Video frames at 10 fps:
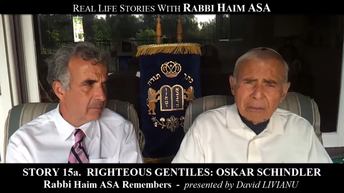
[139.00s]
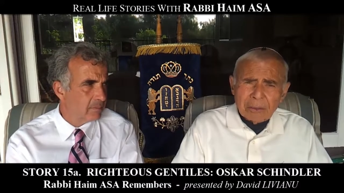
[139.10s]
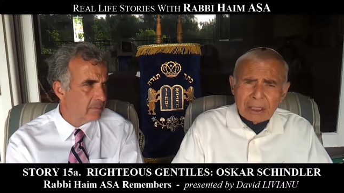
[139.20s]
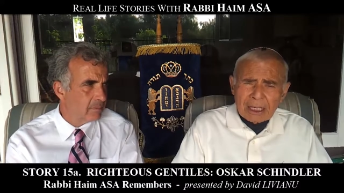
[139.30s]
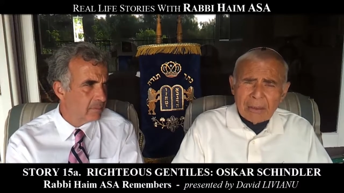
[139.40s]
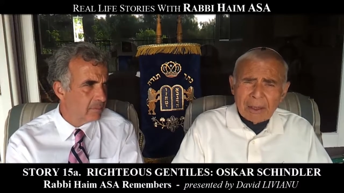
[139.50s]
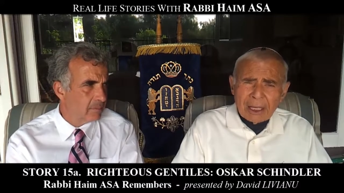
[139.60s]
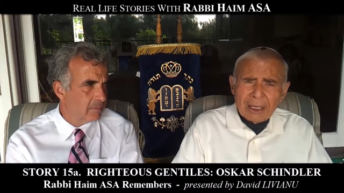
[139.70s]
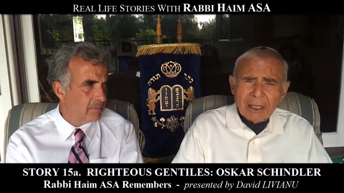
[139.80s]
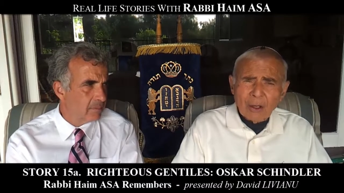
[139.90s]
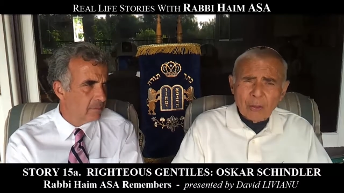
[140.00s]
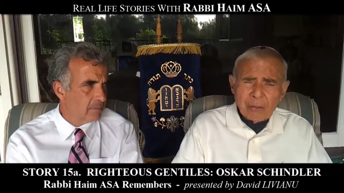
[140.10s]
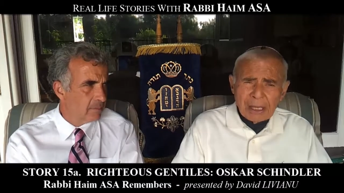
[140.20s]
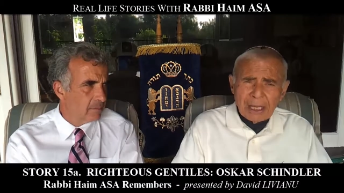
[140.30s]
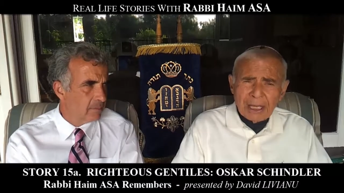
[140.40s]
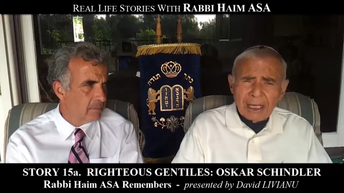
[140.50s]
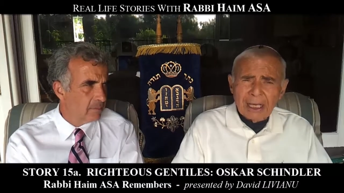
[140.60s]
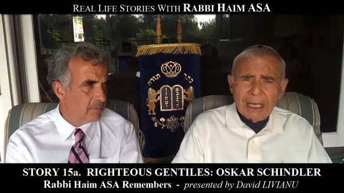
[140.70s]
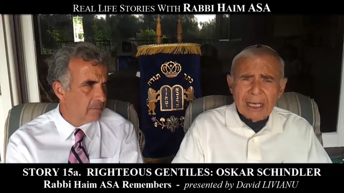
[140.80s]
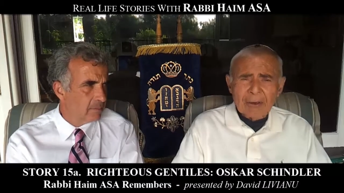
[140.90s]
Speaker 1: becoming or being
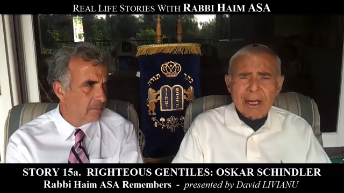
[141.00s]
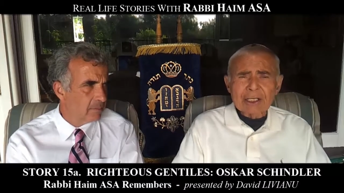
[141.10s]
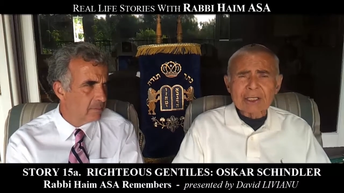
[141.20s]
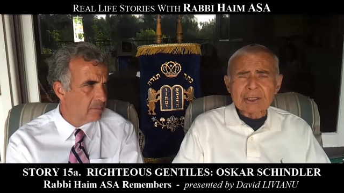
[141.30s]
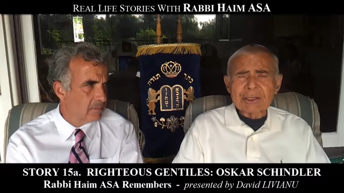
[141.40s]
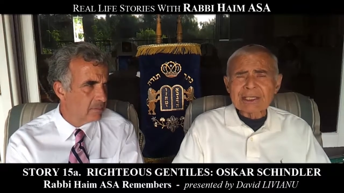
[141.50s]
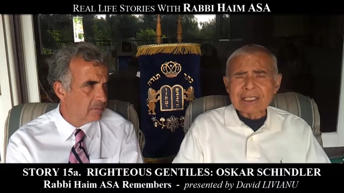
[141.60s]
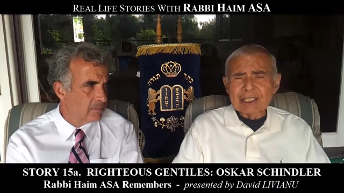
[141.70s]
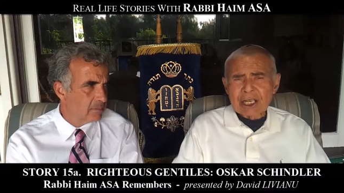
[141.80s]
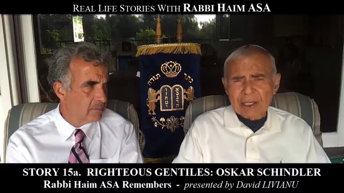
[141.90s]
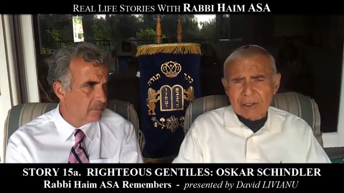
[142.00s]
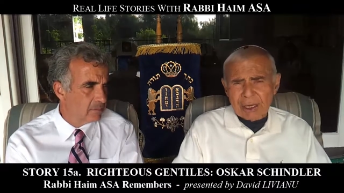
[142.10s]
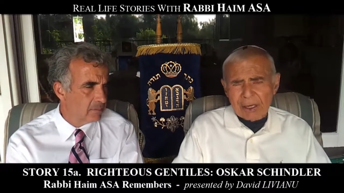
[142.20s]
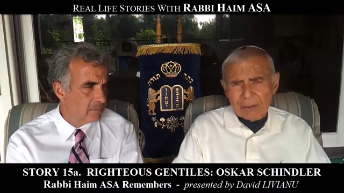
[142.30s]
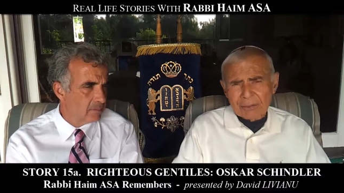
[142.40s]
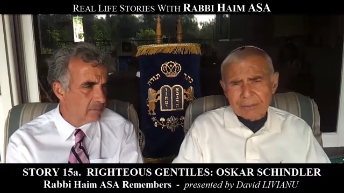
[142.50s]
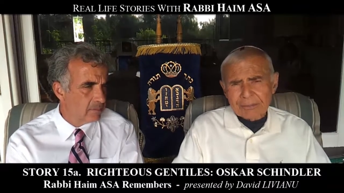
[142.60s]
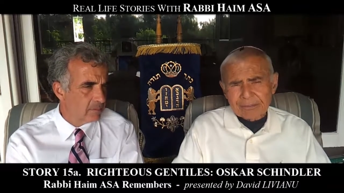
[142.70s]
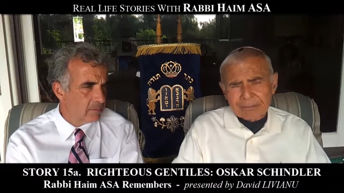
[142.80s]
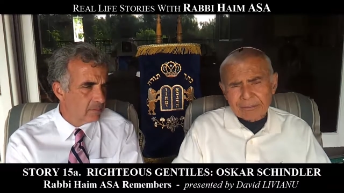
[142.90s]
a righteous Gentile.
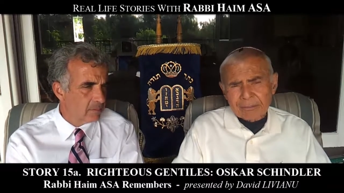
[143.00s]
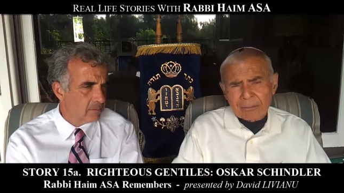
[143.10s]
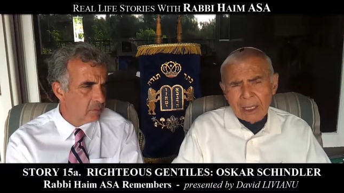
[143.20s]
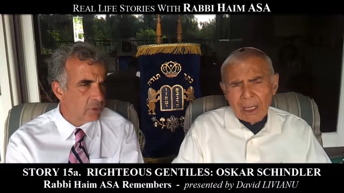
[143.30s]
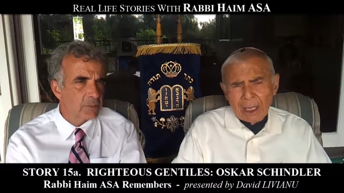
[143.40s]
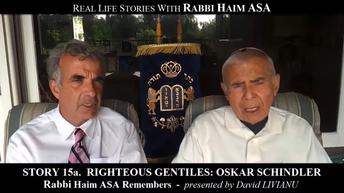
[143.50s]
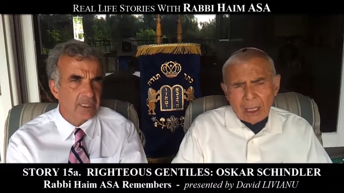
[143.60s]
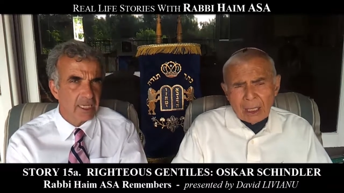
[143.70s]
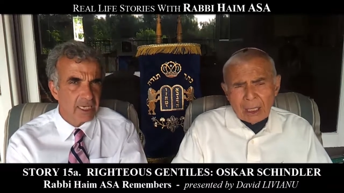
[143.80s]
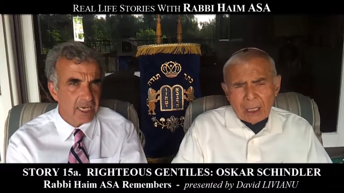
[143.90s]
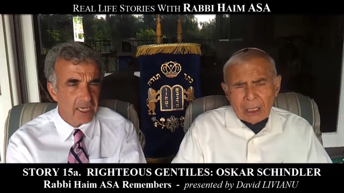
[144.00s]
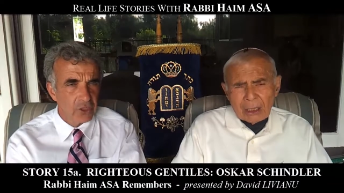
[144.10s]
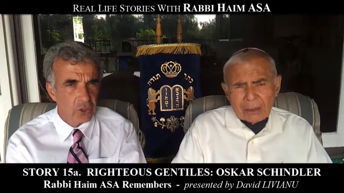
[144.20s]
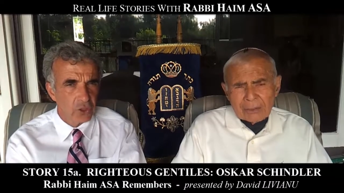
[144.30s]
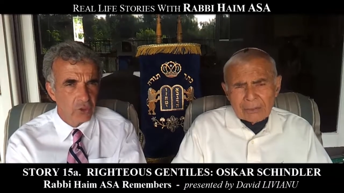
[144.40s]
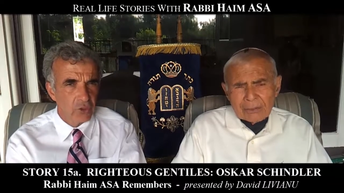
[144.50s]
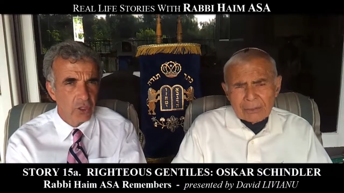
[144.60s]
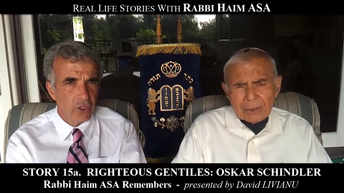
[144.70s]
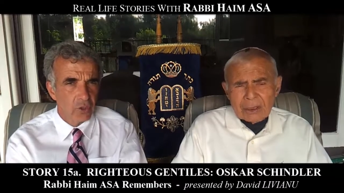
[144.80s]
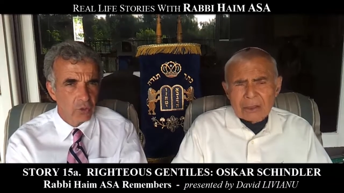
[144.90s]
Which means a non Jew
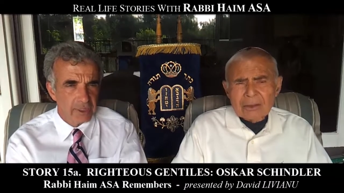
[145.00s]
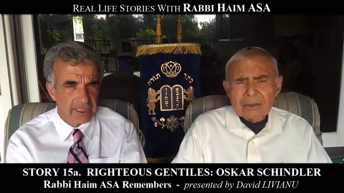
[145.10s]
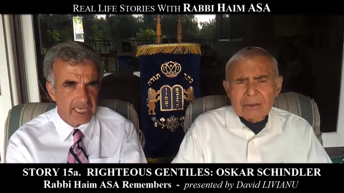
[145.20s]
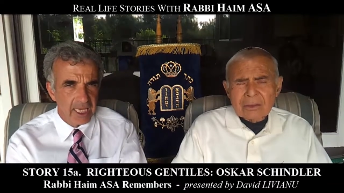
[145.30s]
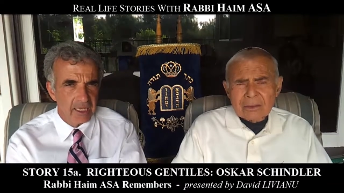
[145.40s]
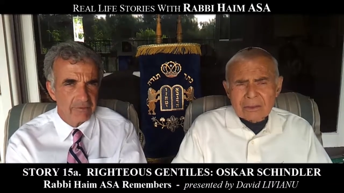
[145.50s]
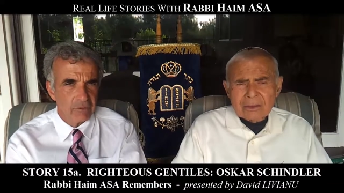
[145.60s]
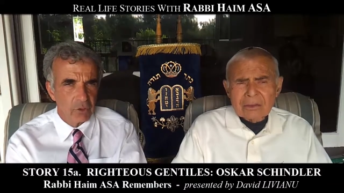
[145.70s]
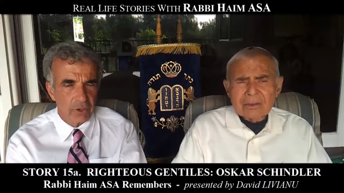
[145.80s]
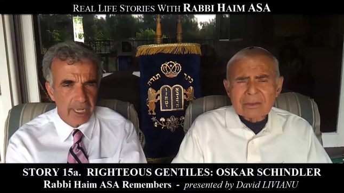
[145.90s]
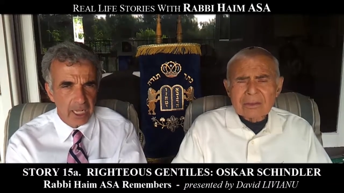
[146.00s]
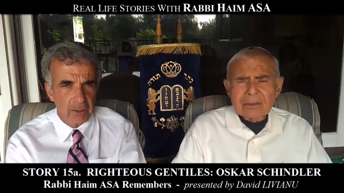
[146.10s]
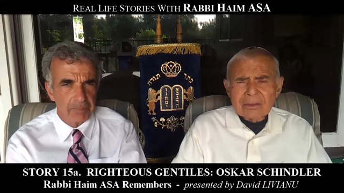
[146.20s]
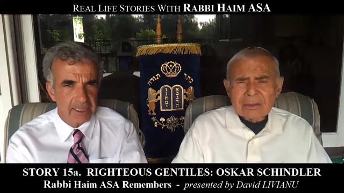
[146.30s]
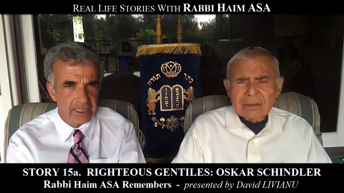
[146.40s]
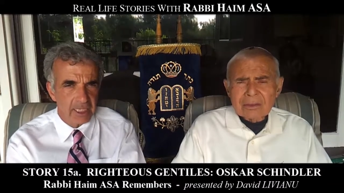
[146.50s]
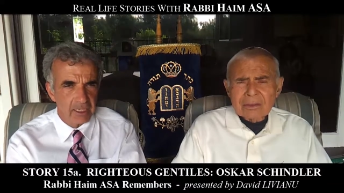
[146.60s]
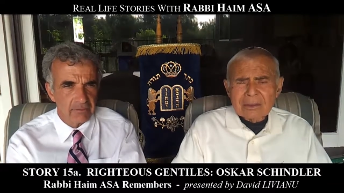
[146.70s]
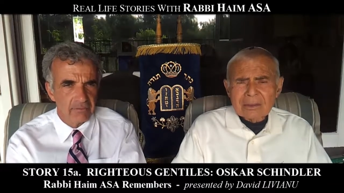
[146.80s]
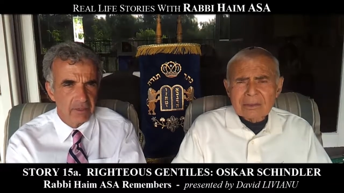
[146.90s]
who
Speaker 2: saved or helped
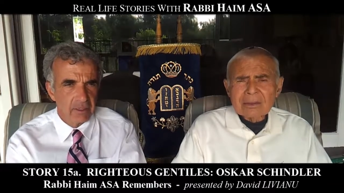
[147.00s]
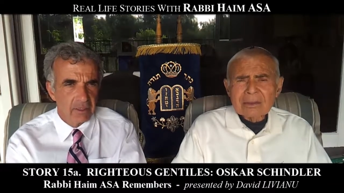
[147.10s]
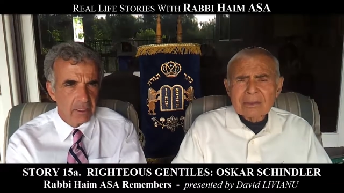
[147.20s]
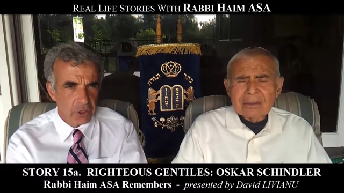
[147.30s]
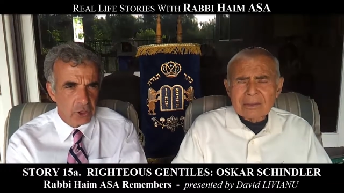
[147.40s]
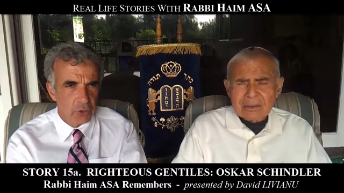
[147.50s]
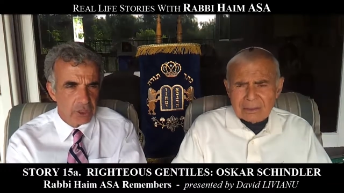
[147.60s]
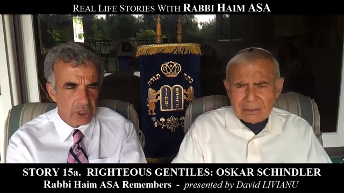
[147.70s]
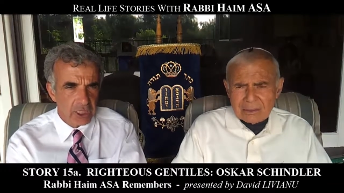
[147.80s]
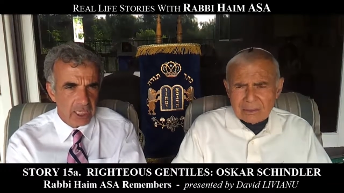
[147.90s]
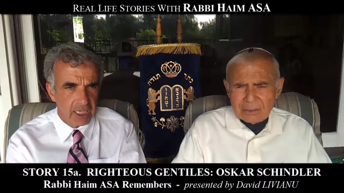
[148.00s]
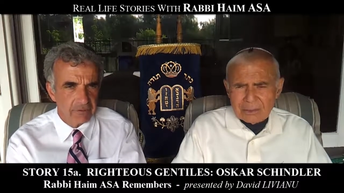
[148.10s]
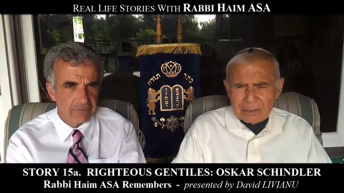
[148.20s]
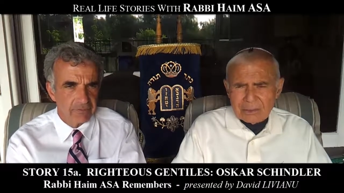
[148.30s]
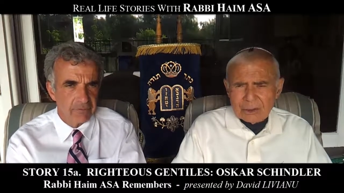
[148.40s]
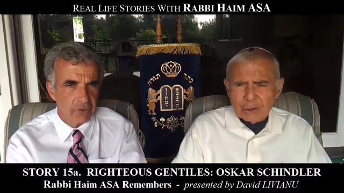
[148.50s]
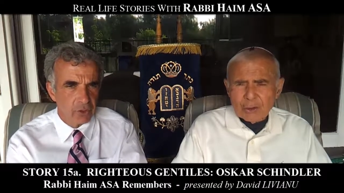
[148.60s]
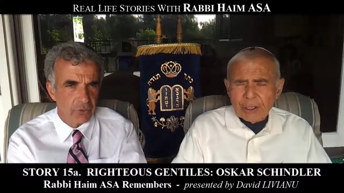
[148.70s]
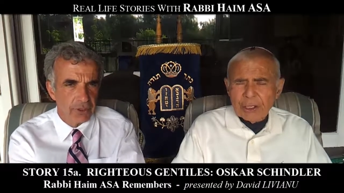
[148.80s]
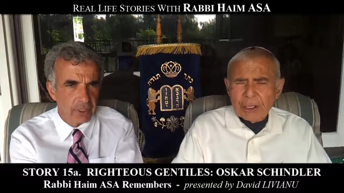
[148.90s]
save a Jewish life during,
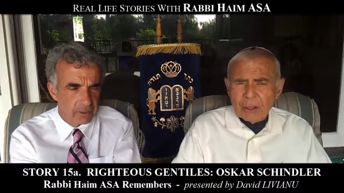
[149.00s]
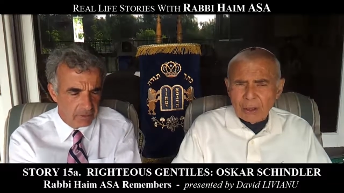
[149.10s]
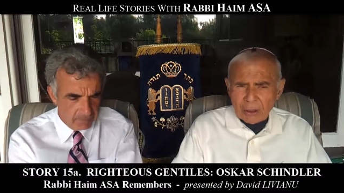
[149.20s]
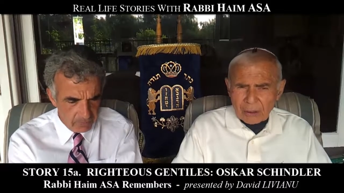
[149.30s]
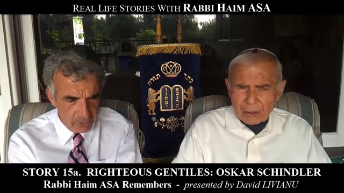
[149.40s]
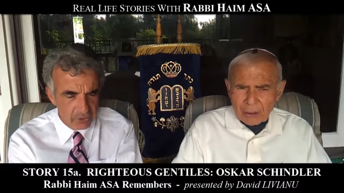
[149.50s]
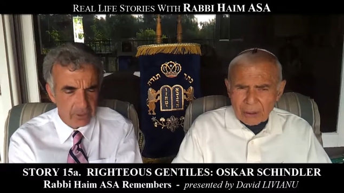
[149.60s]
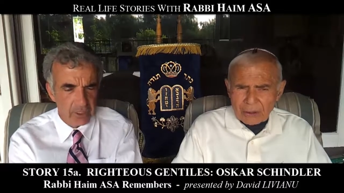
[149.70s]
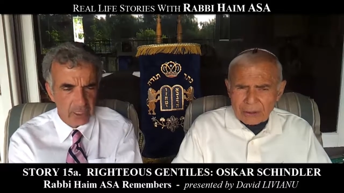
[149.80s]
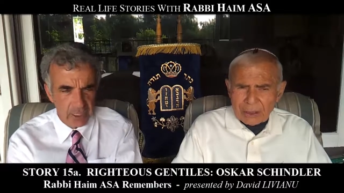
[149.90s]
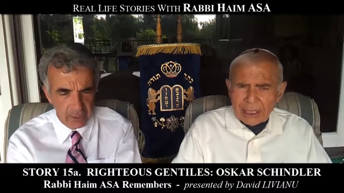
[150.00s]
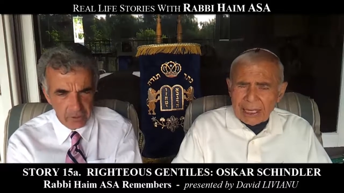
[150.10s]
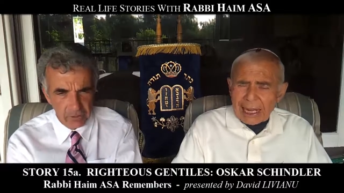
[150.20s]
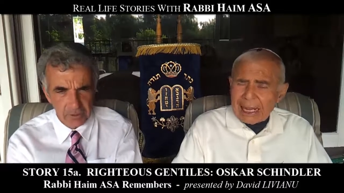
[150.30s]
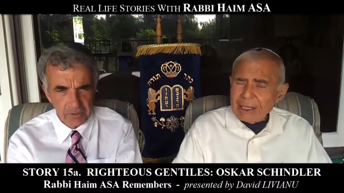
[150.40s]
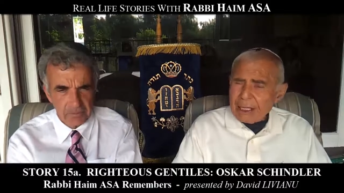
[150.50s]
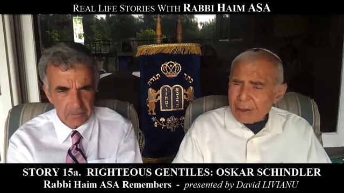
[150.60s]
during the, Holocaust, during the Holocaust
Speaker 1: at the